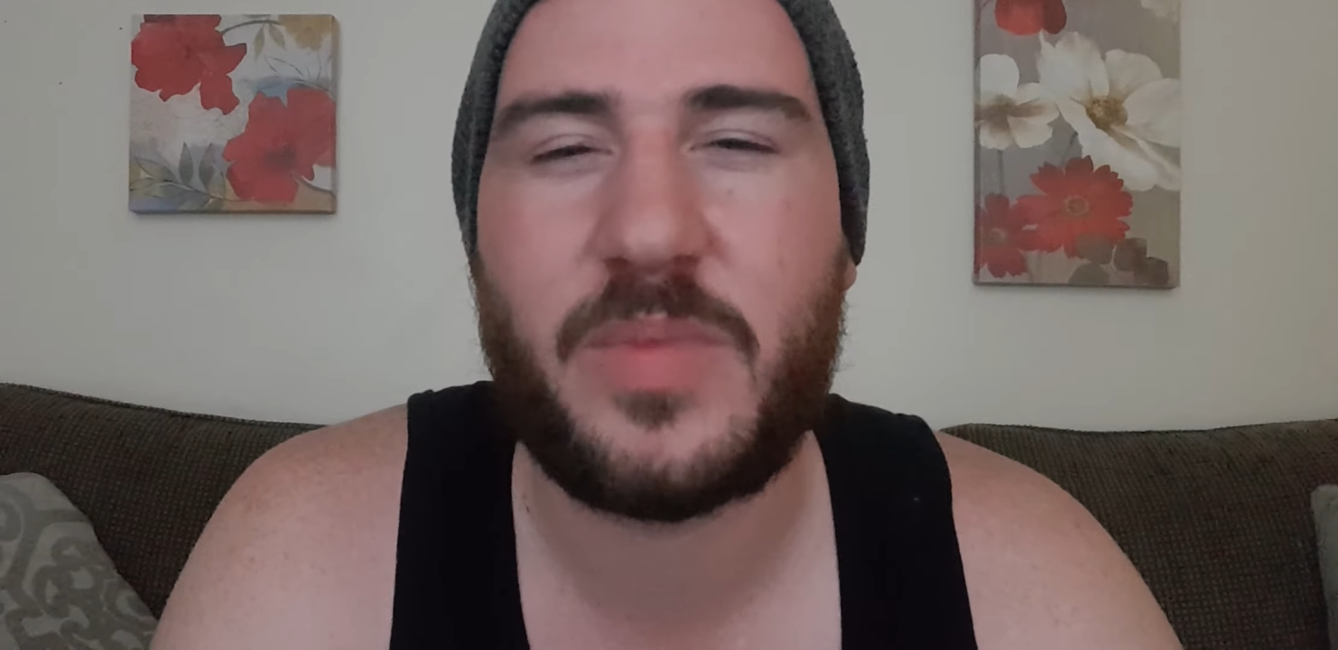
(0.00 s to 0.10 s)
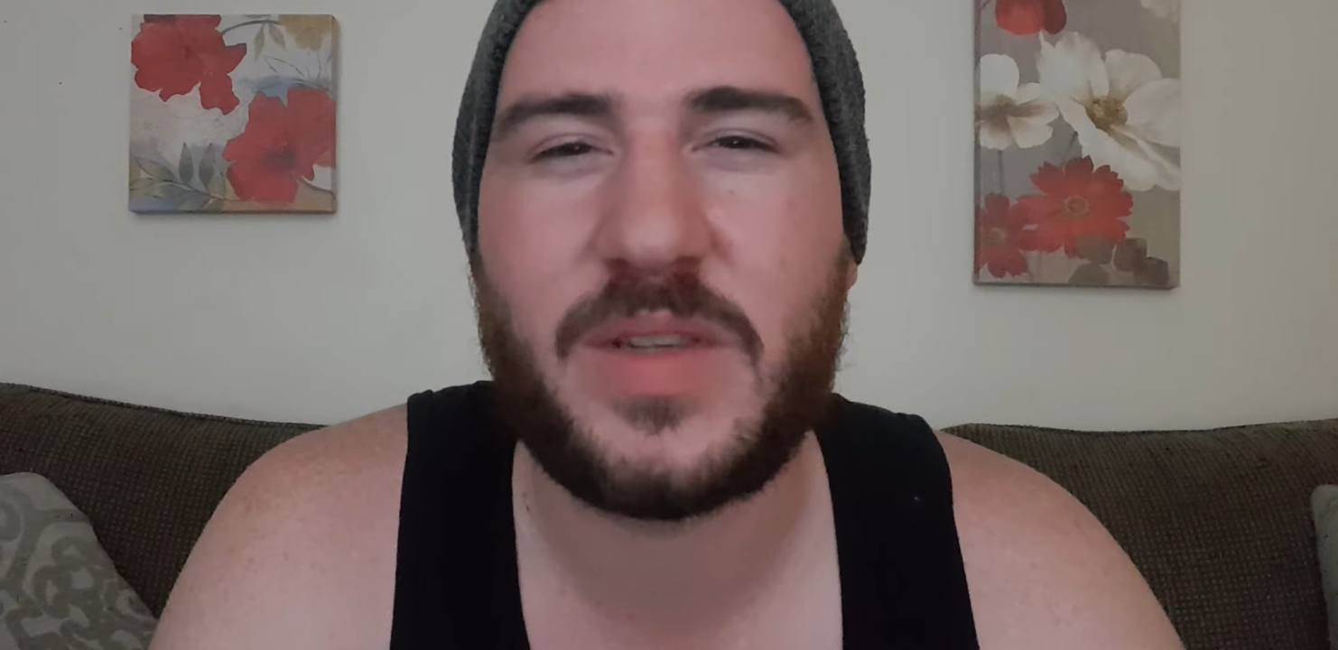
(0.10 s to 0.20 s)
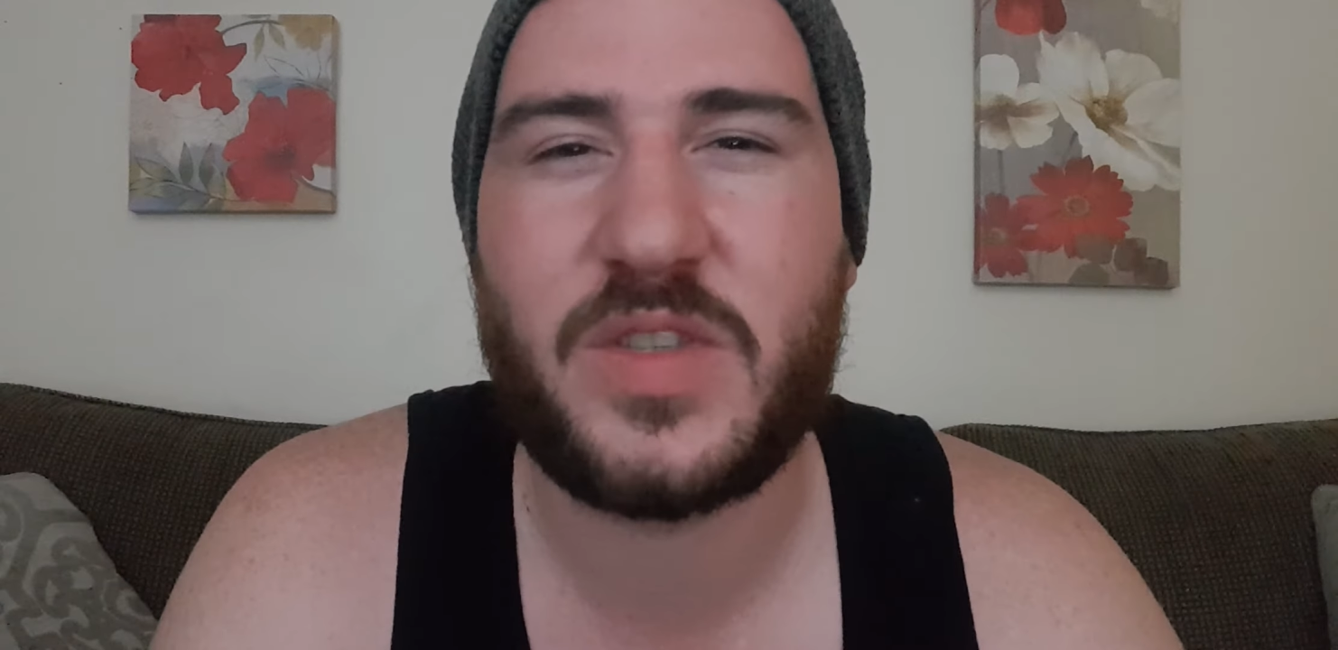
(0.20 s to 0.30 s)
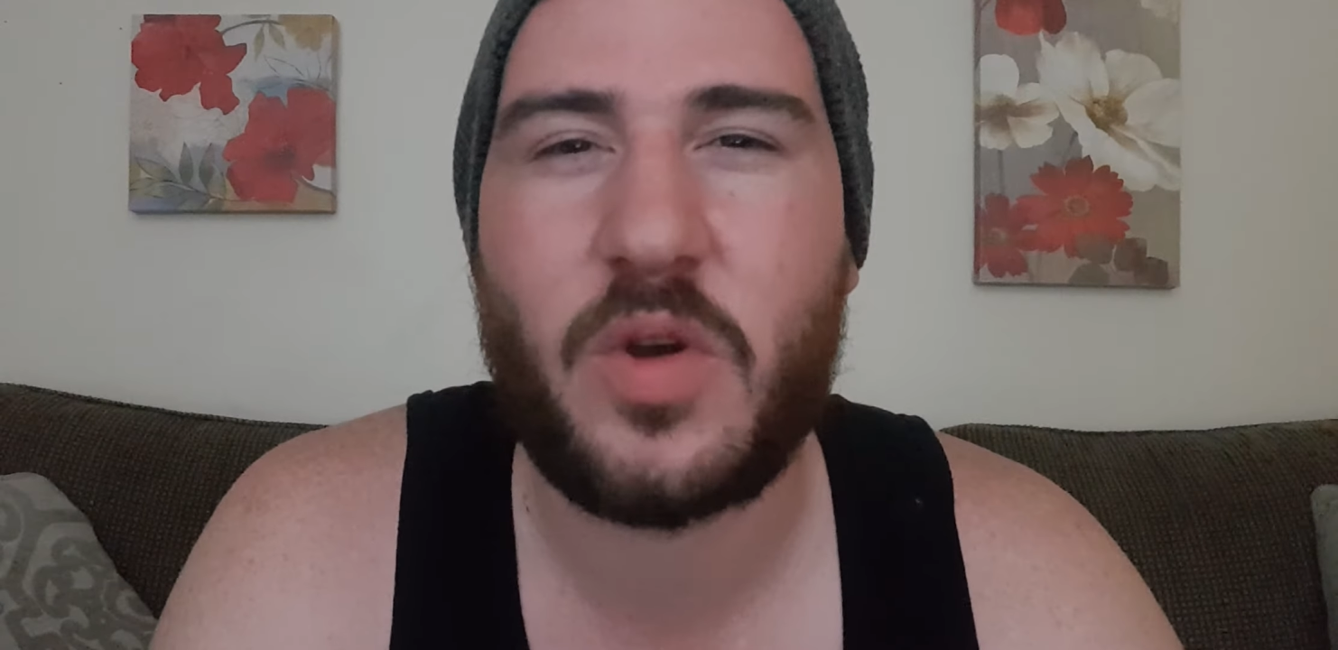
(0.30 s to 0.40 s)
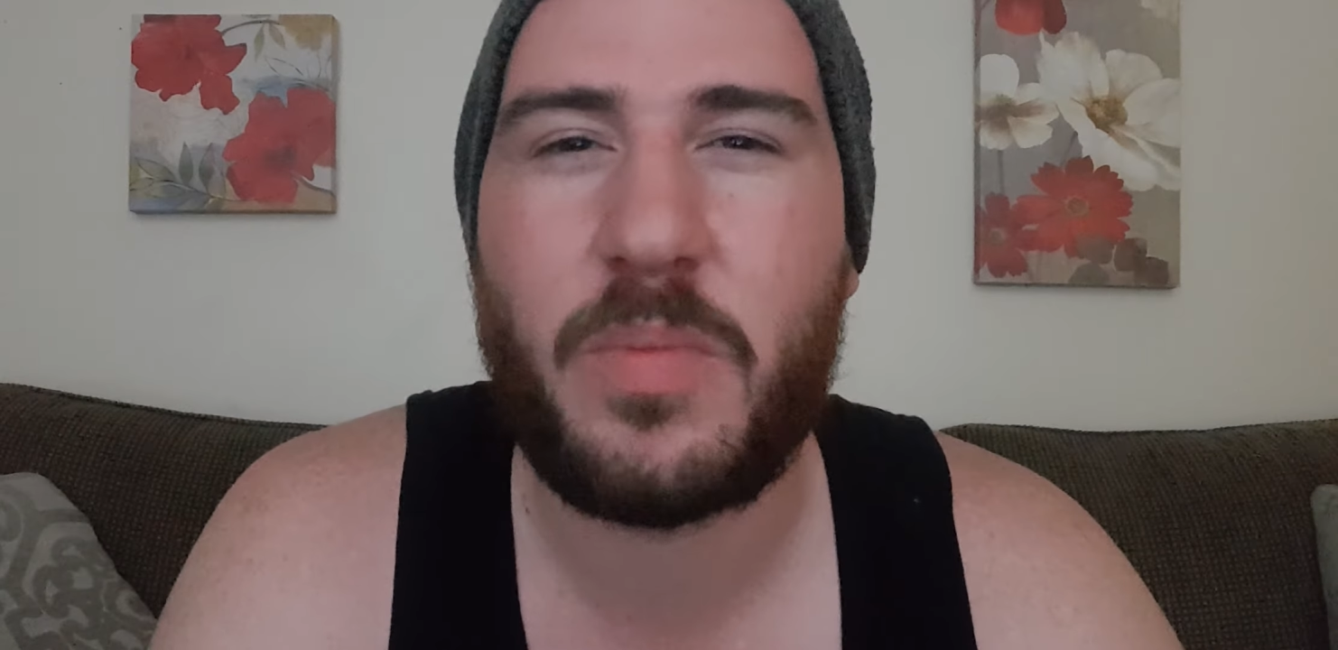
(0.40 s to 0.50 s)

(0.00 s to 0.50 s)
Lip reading: be so